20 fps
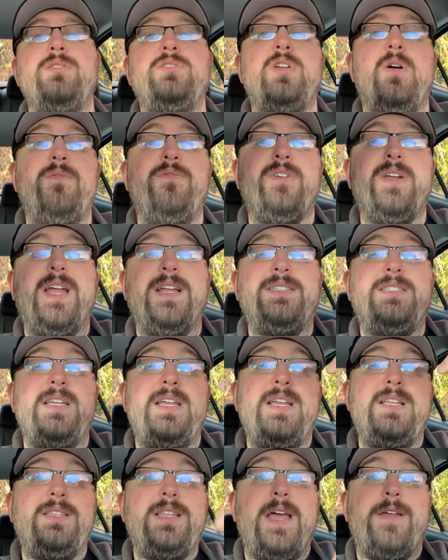Don't forget to
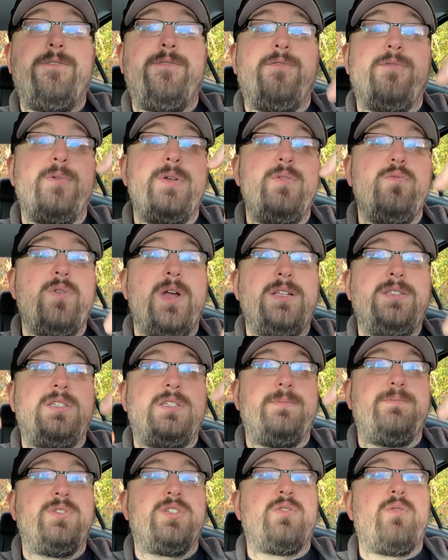hit that free red
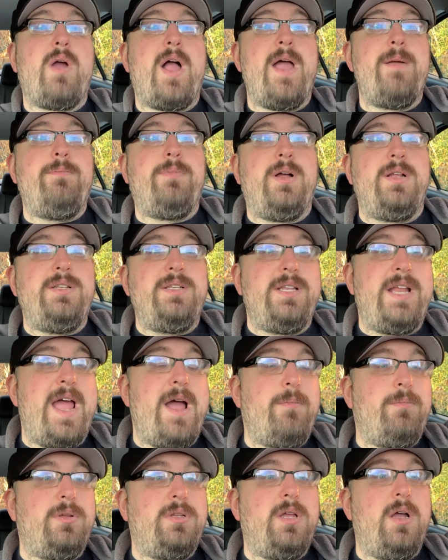subscribe button
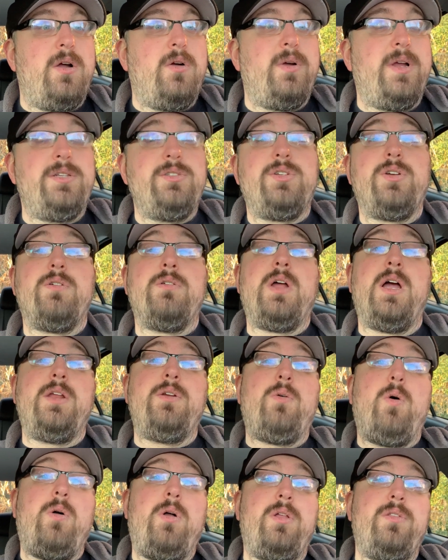down below and turn
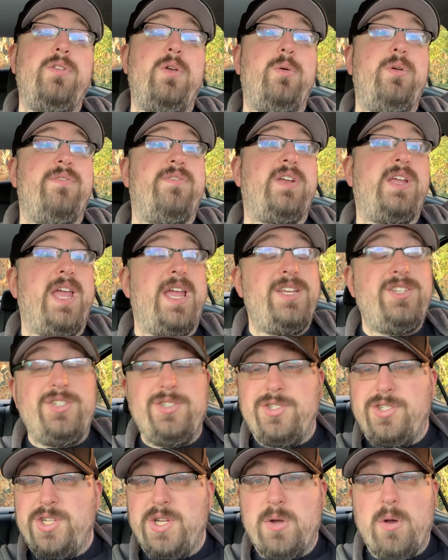on all
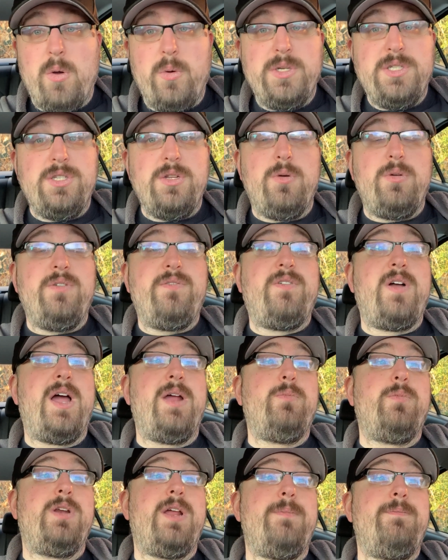notifications so you're always
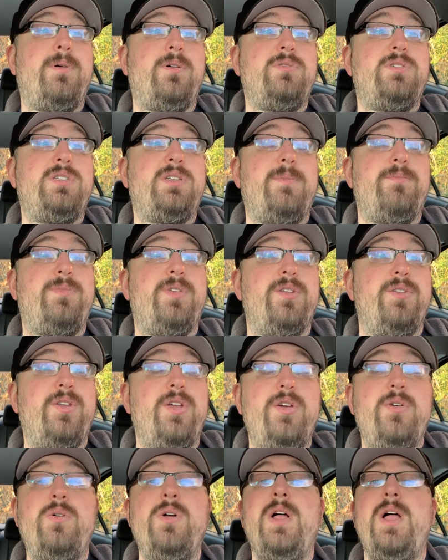notified when I post something
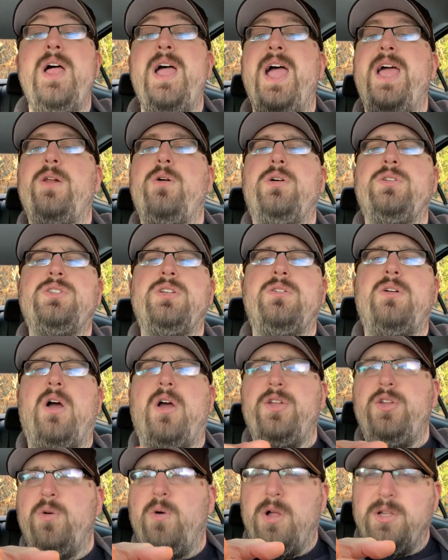new. And also,
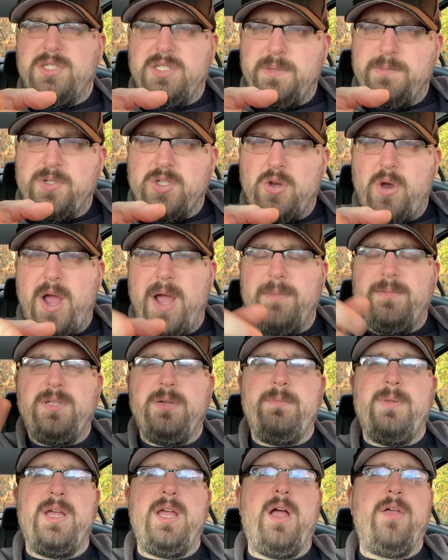are you all subscribed
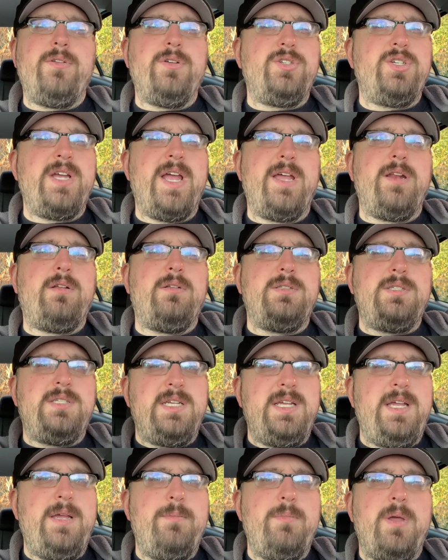to my other channel,
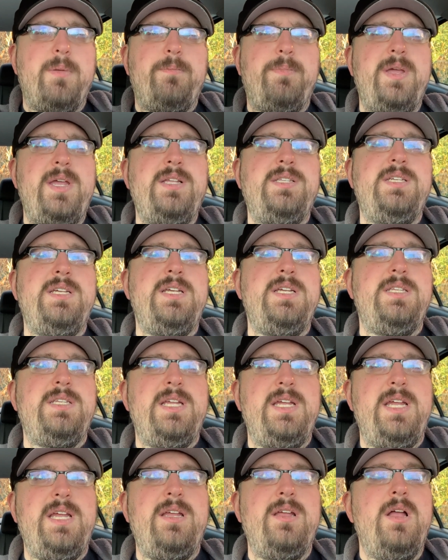Team
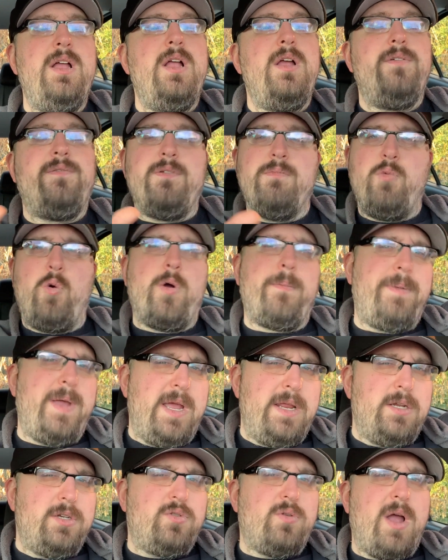PTD, for more
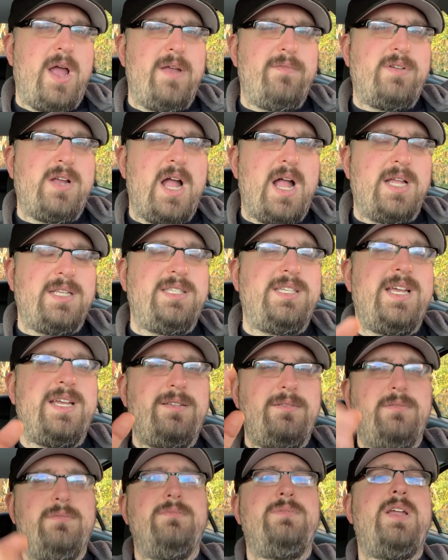Paid to Drive
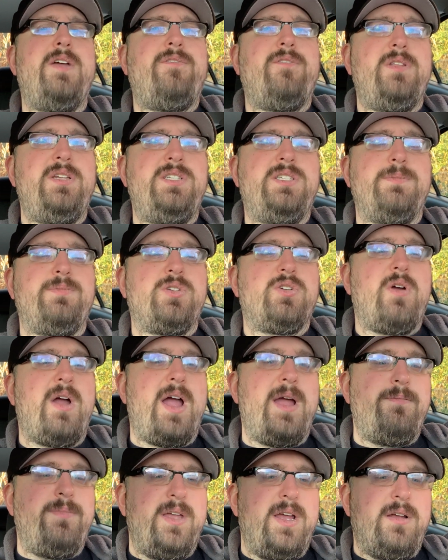content? Definitely
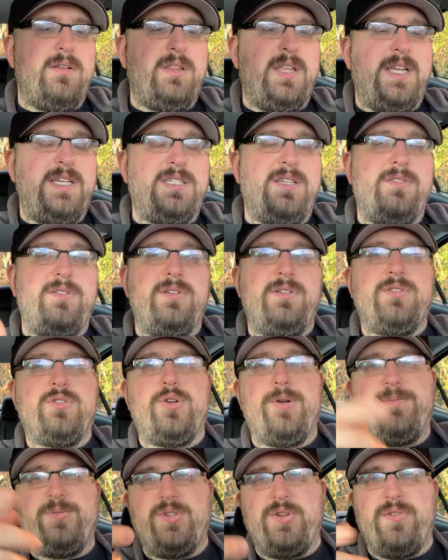subscribe there. Links in the
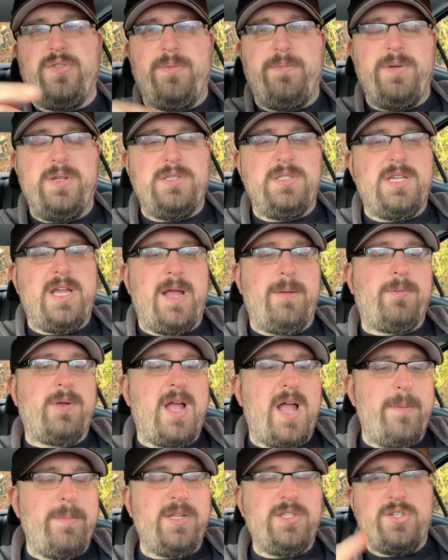description of the pin top
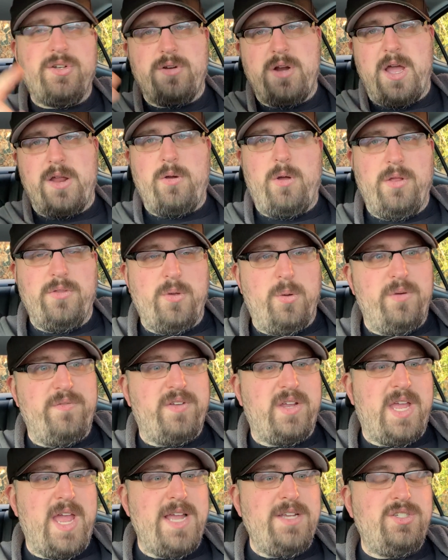comment. Turn on all
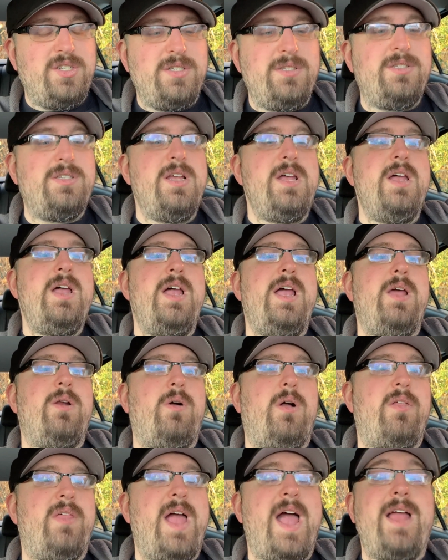notifications and
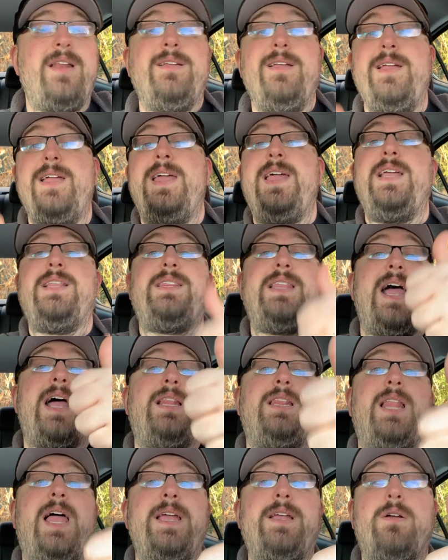all that. Hit
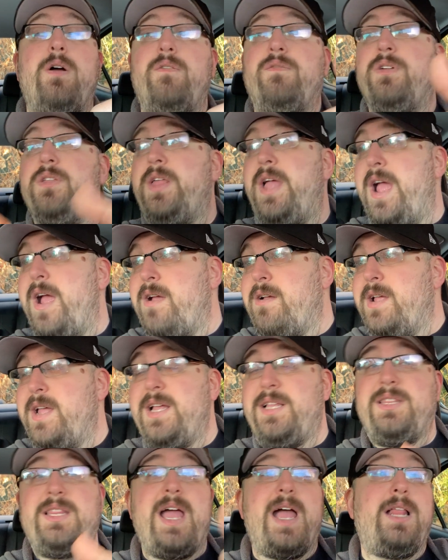that like over there.
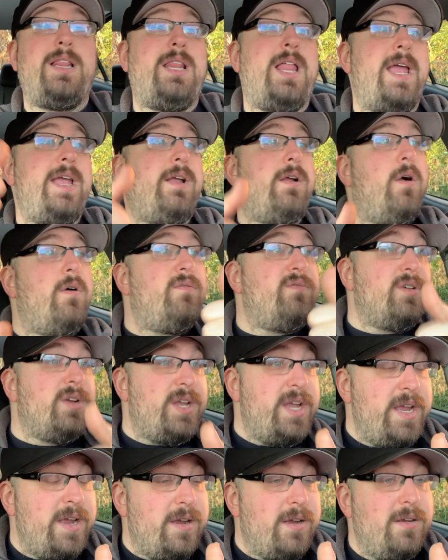Hit that like over
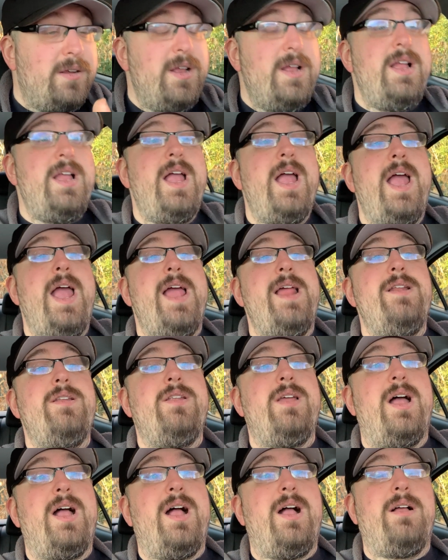here.
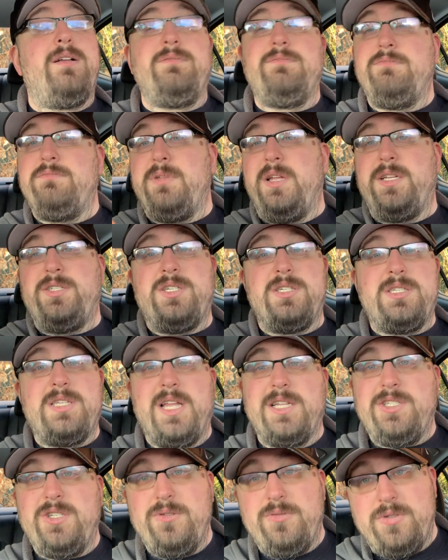And, uh, it just
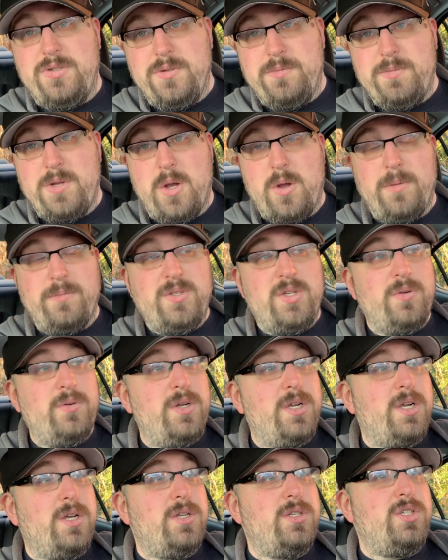lets YouTube know I'm
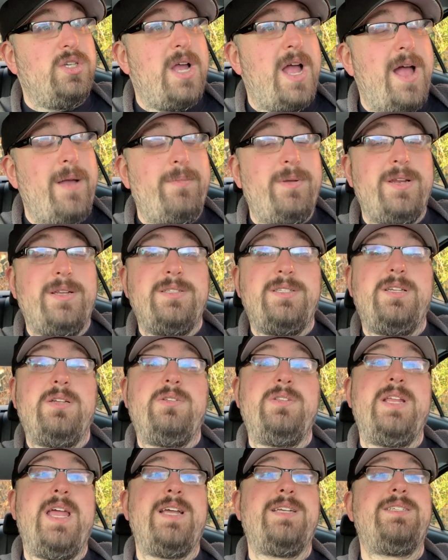doing a good job. And
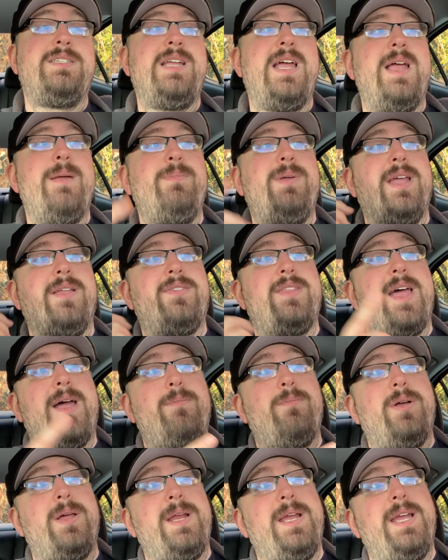until next time, get
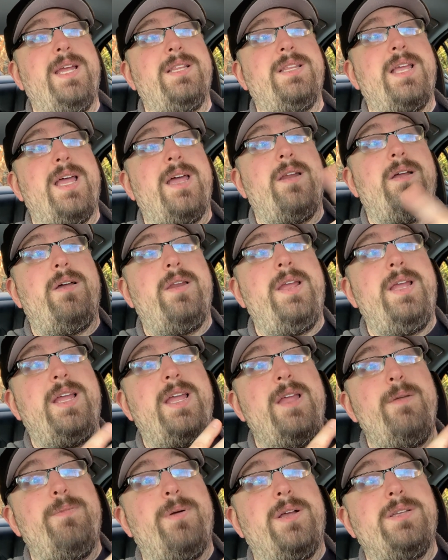that money, get that honey.
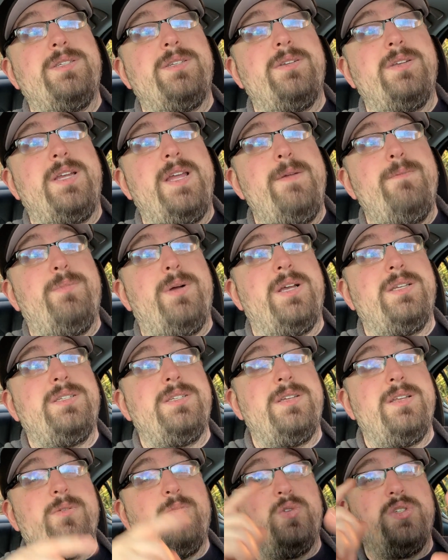Keep hustling, keep
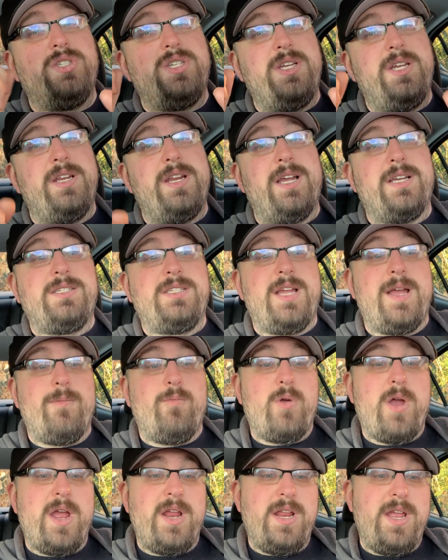bustling. And we'll see you next
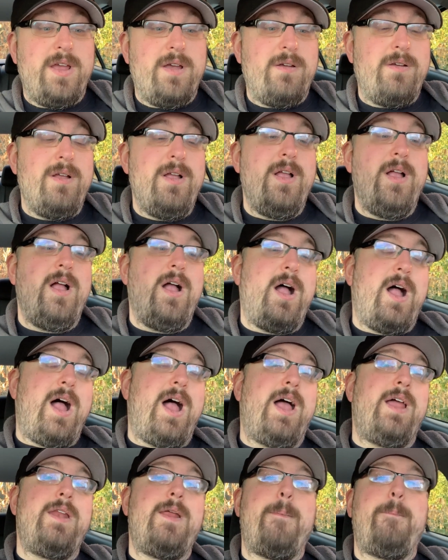time right here
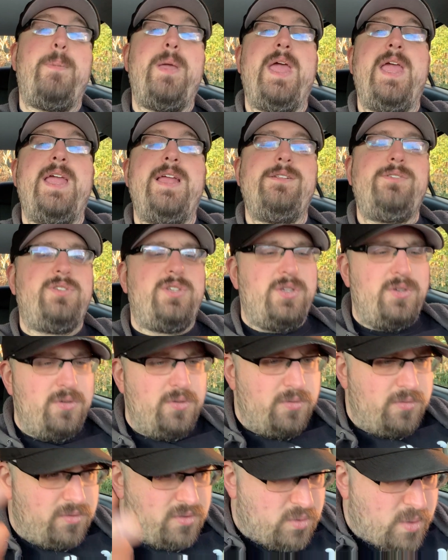on Paid
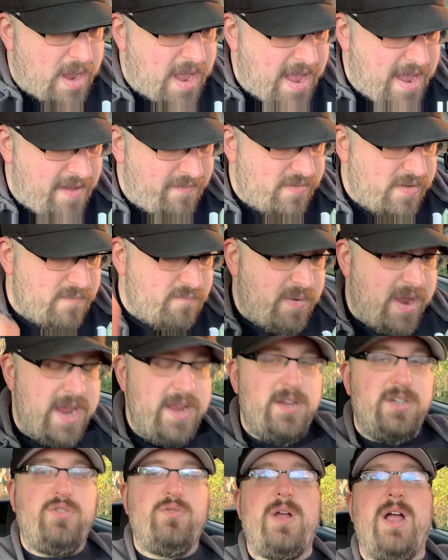to Drive and
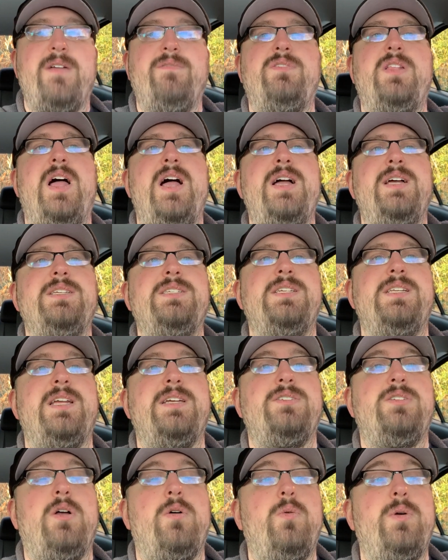Paid to Drive Vlogs. And
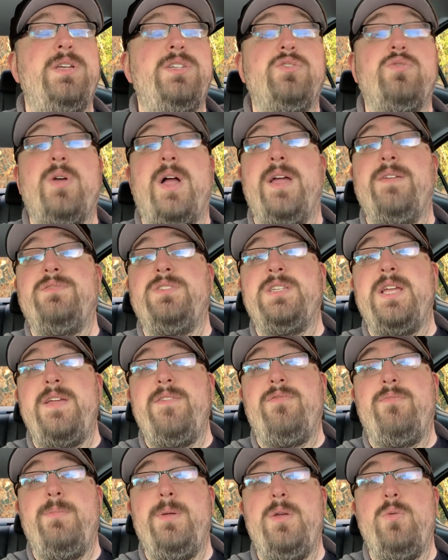as always, drive
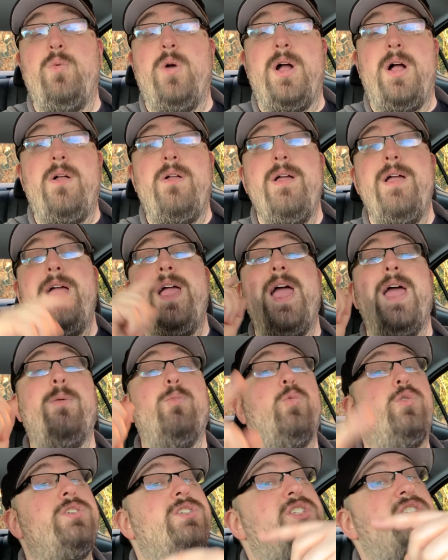safe, be well,
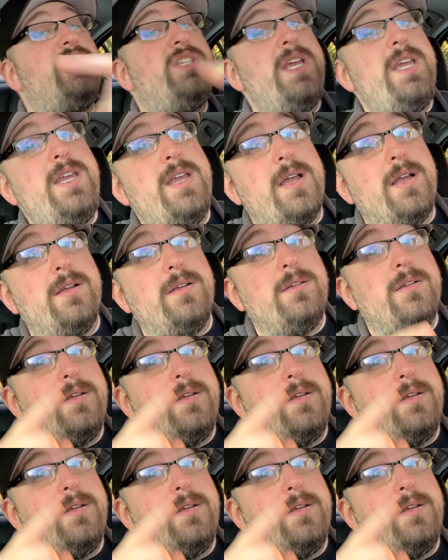and we'll see you